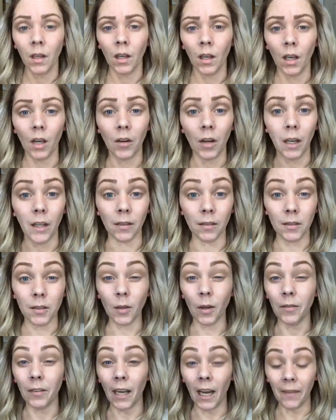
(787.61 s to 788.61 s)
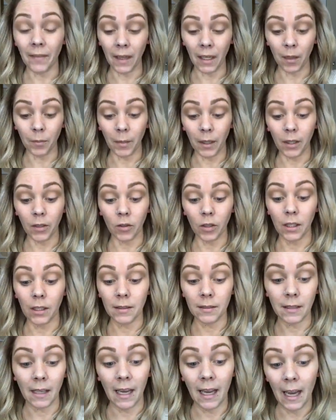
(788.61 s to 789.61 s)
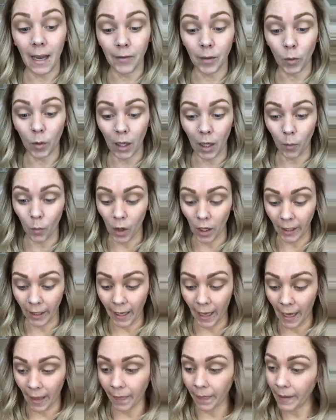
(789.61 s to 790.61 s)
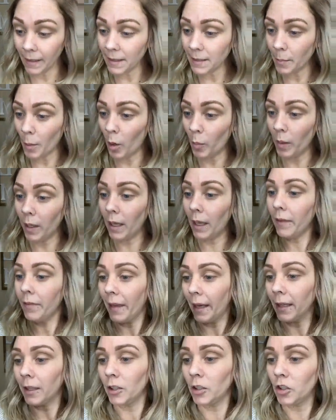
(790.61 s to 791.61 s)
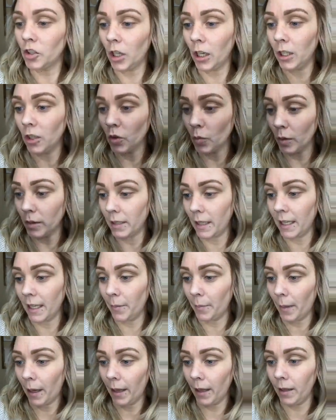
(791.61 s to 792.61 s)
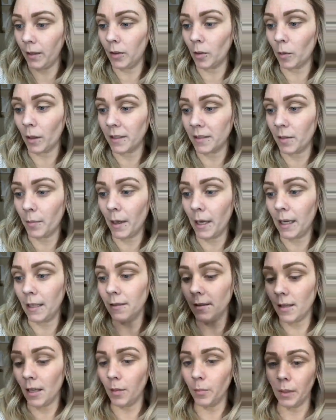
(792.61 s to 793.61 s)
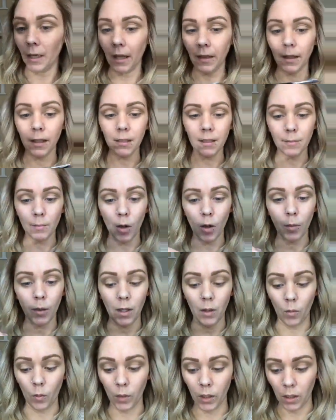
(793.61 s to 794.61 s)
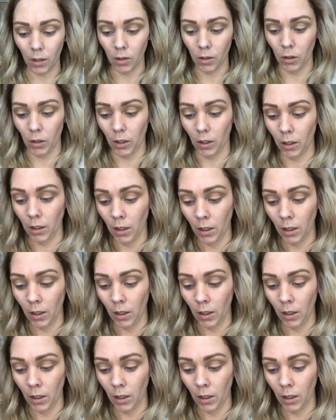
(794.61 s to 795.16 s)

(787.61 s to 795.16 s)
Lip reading: Okay, so I've got that in my crease. I have it where I want it at this moment. That could change once I get the rest of my eyes done, but at this moment, we are good.